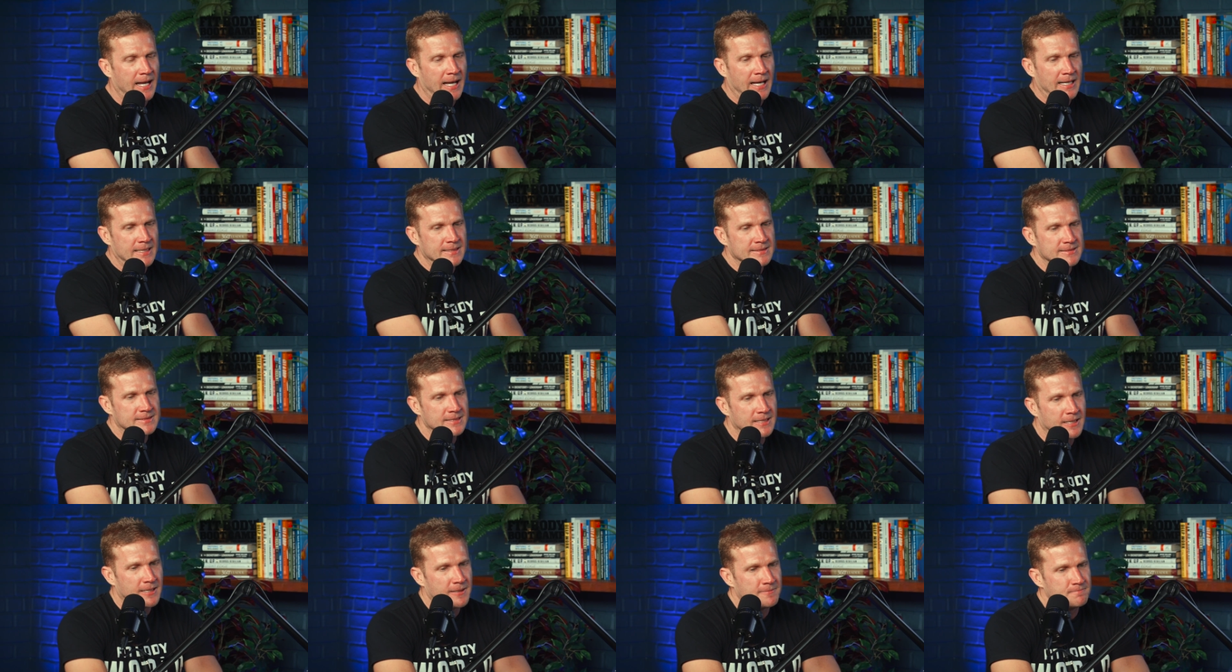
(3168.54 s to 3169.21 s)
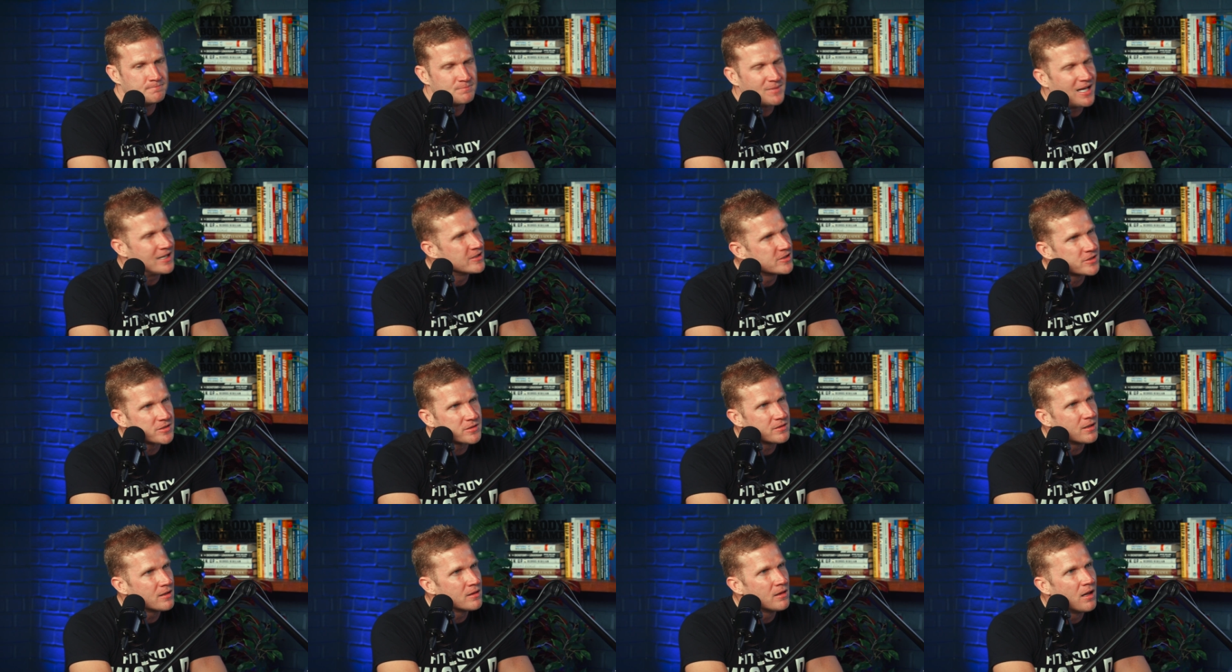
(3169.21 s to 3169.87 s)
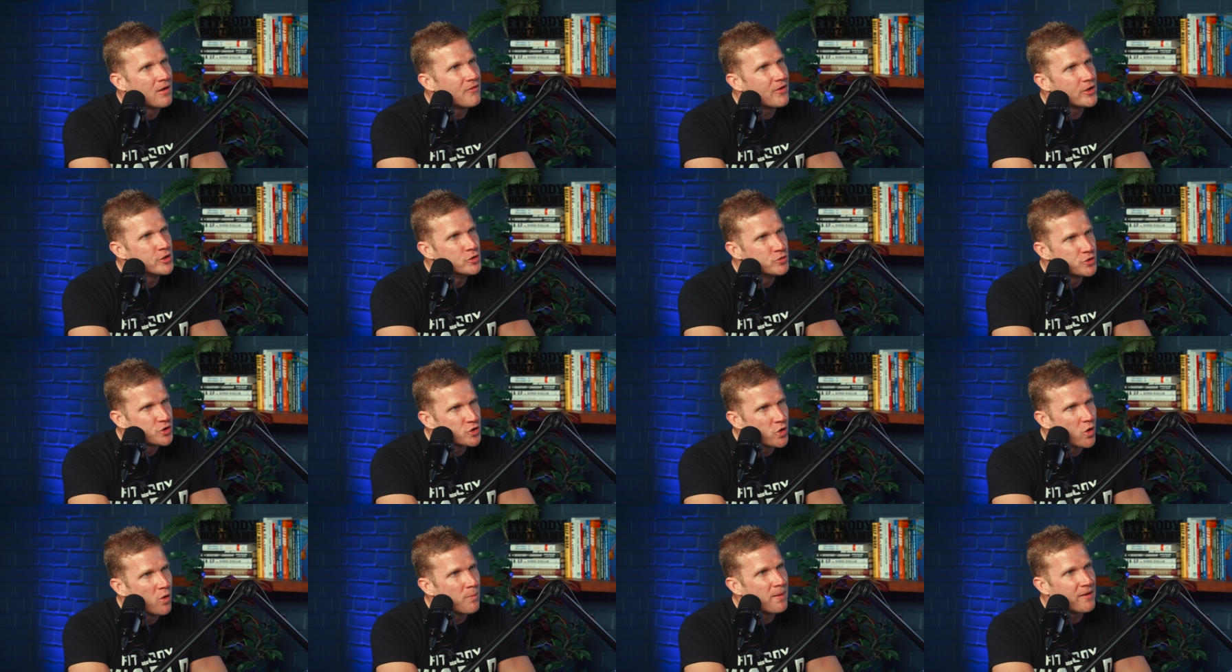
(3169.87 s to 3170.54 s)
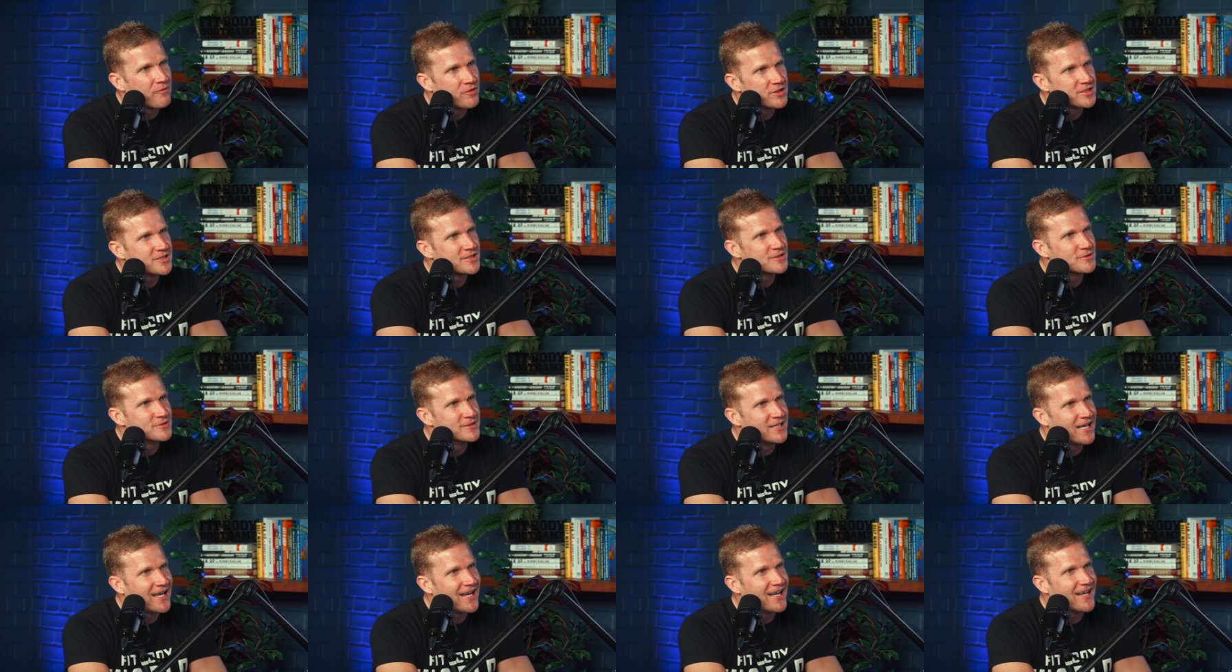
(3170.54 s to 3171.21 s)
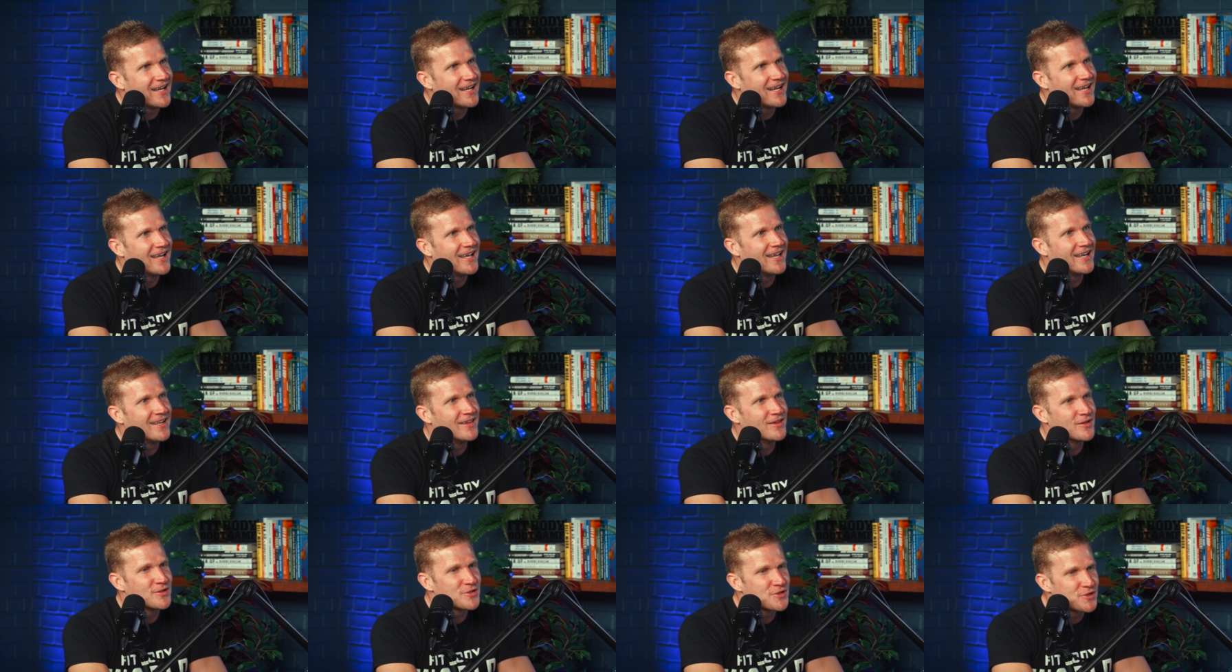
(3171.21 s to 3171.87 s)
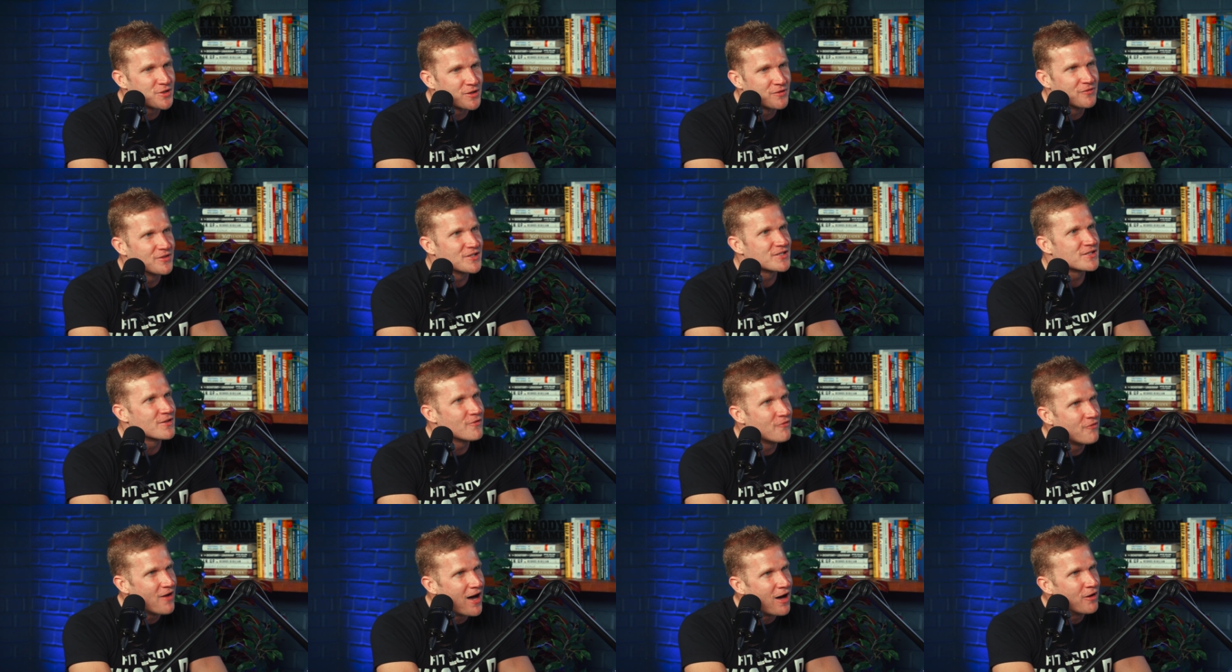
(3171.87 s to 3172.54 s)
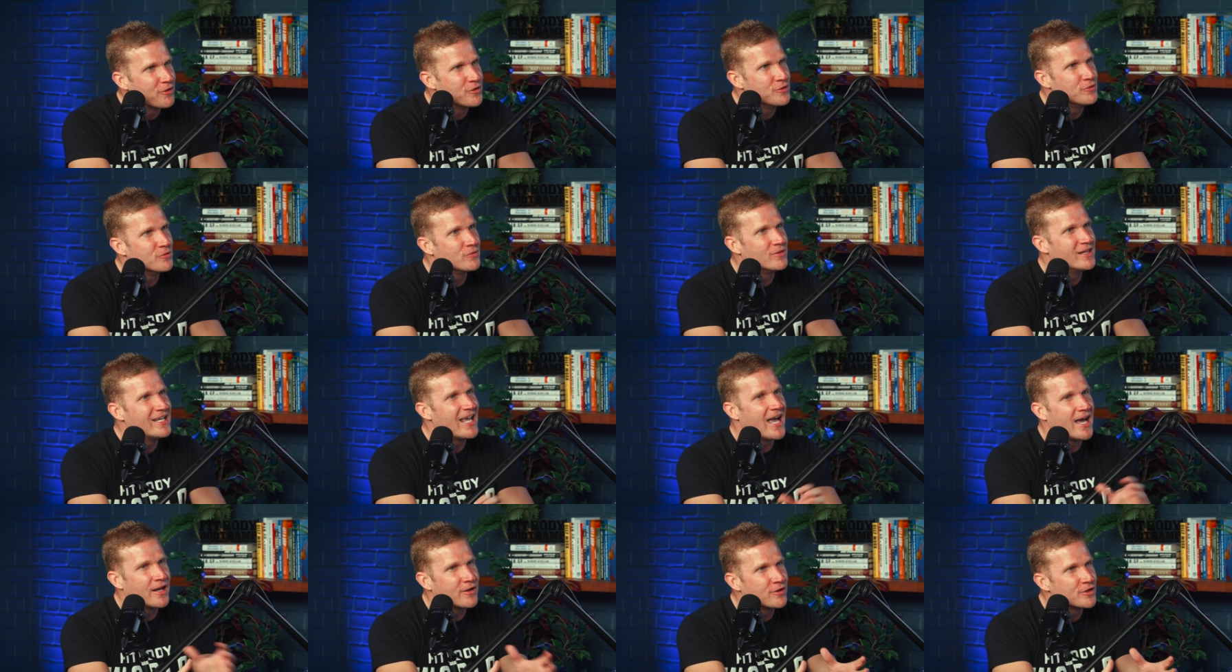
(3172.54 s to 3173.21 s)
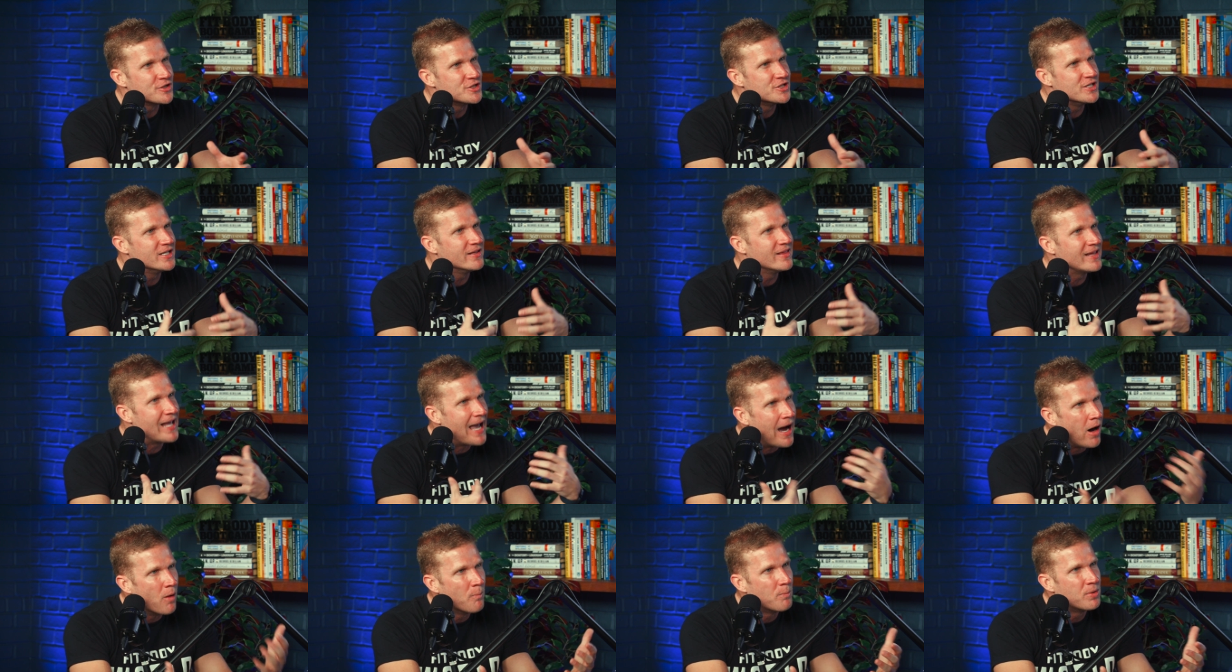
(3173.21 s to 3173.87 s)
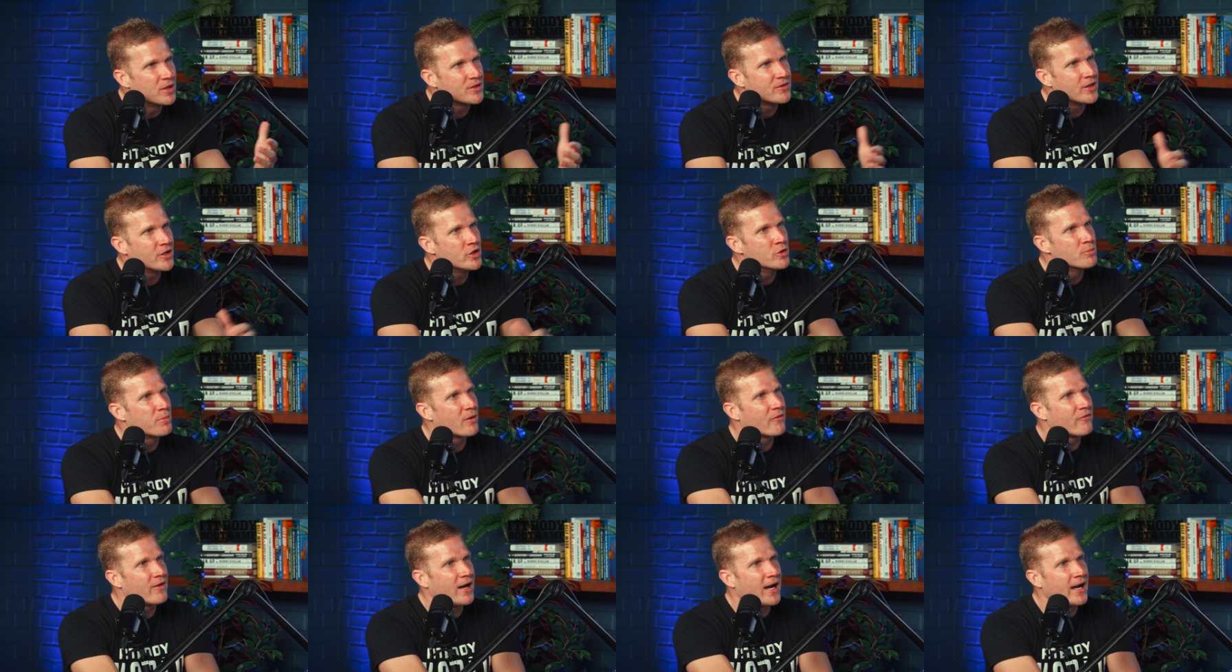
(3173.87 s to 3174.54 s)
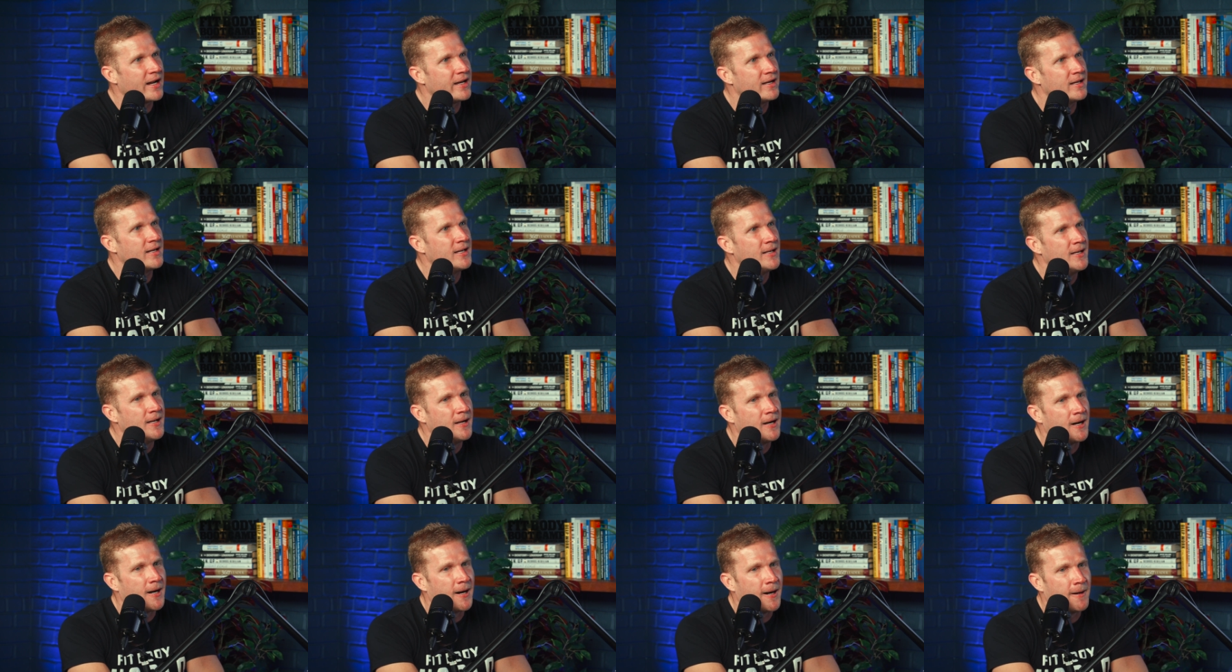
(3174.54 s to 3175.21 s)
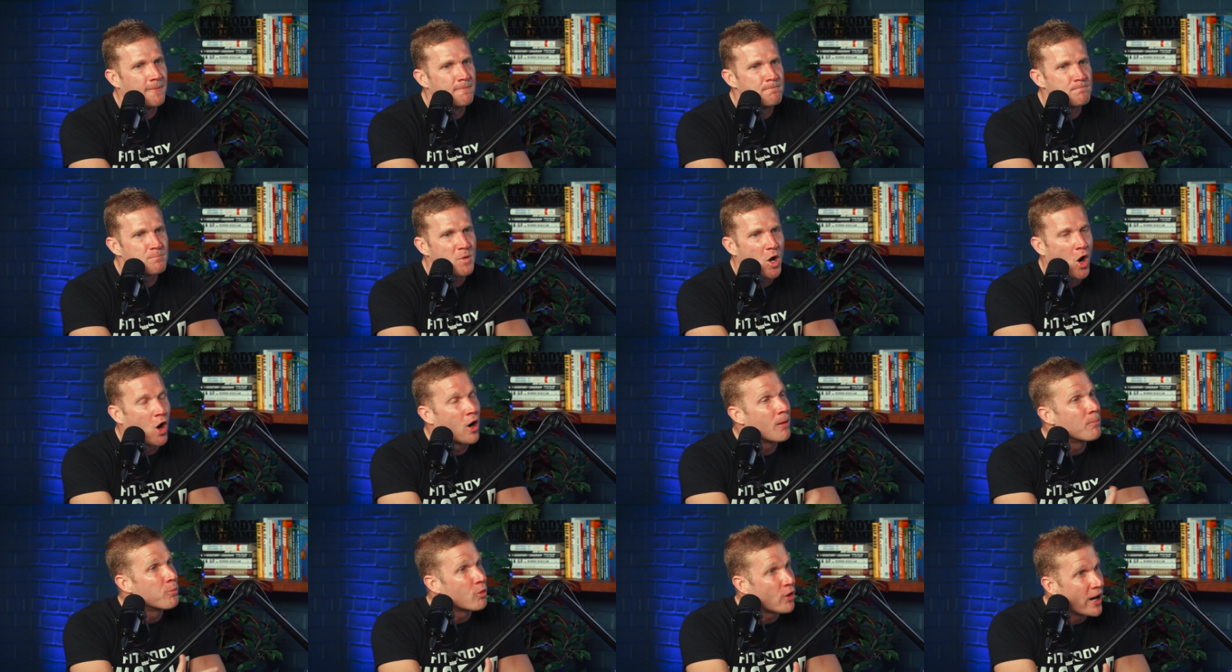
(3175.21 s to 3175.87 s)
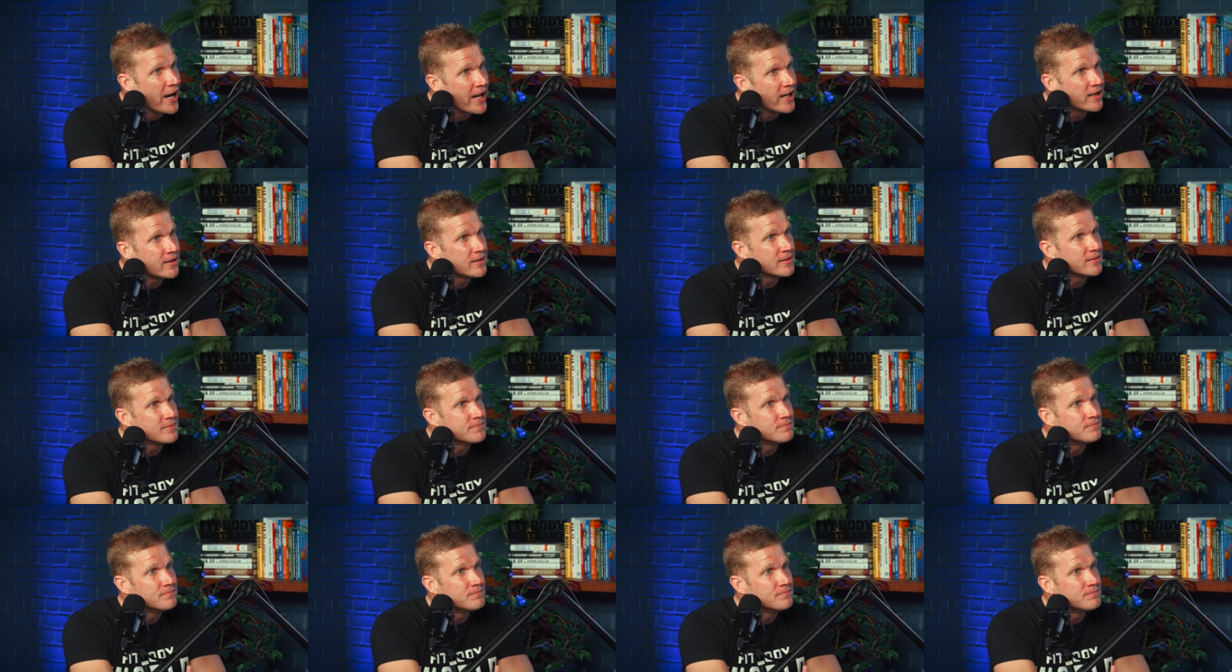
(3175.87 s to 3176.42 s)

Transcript: And um, I just love how you show up every single day and the service, the value, the energy energy, the output that you provide, um, our brand,